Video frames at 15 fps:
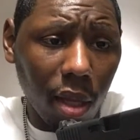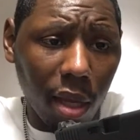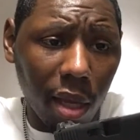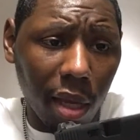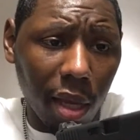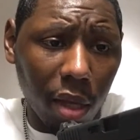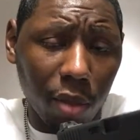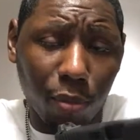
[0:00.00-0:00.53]

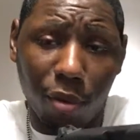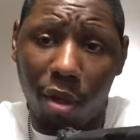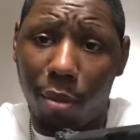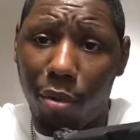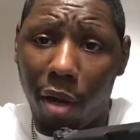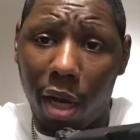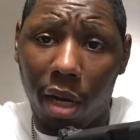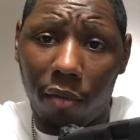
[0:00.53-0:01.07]
And I was pretty
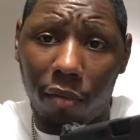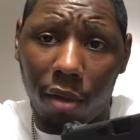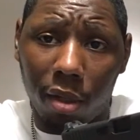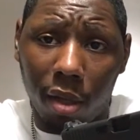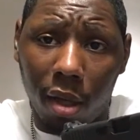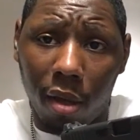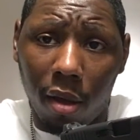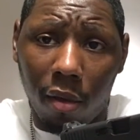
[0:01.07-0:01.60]
proud of her
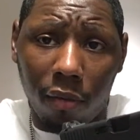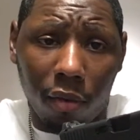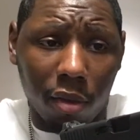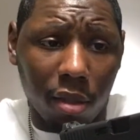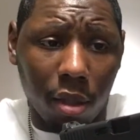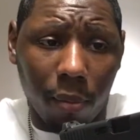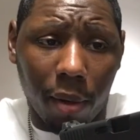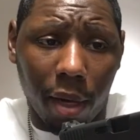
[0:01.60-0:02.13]
for
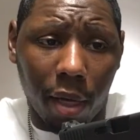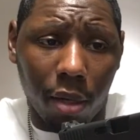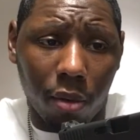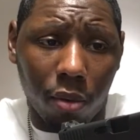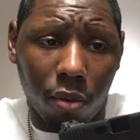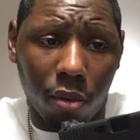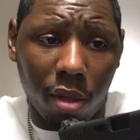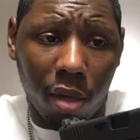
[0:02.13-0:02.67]
somebody
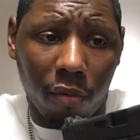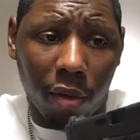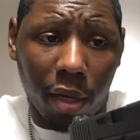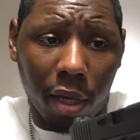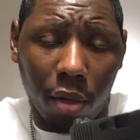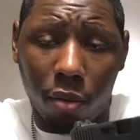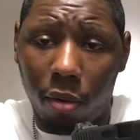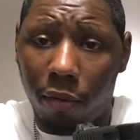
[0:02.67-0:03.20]
who never
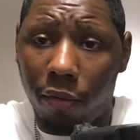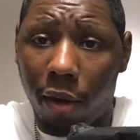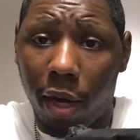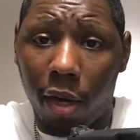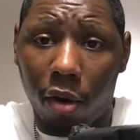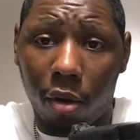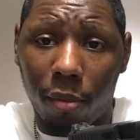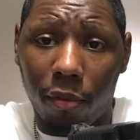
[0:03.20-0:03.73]
handled a
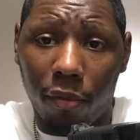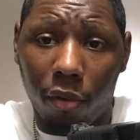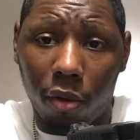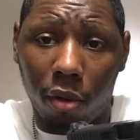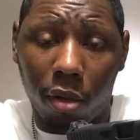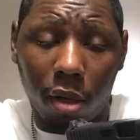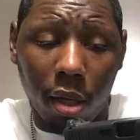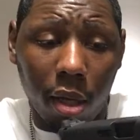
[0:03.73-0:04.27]
firearm
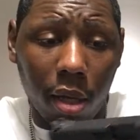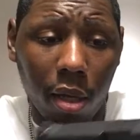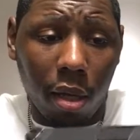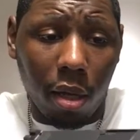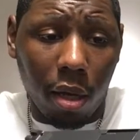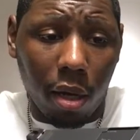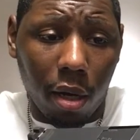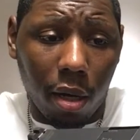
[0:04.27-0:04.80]
before.
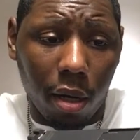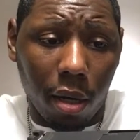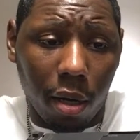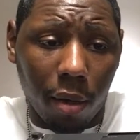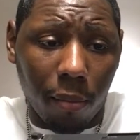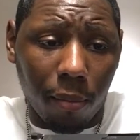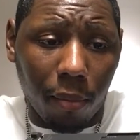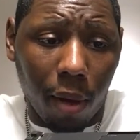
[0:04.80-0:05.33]

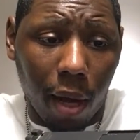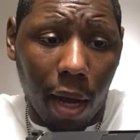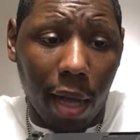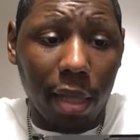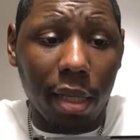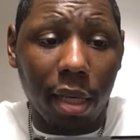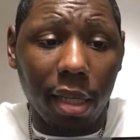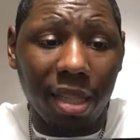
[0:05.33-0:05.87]
I
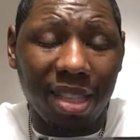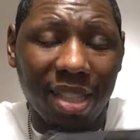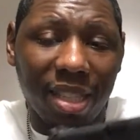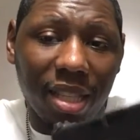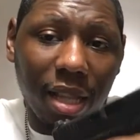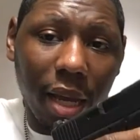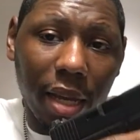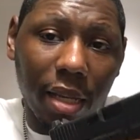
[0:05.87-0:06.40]
did
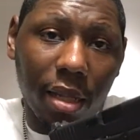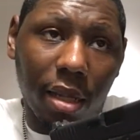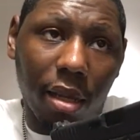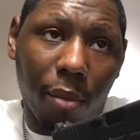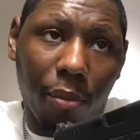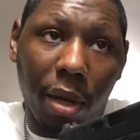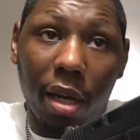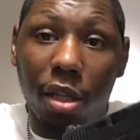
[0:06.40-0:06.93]
slightly
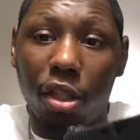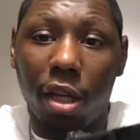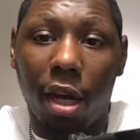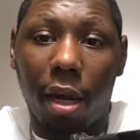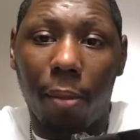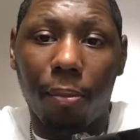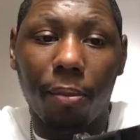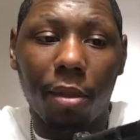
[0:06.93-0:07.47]
better
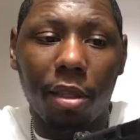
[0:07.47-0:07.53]
job.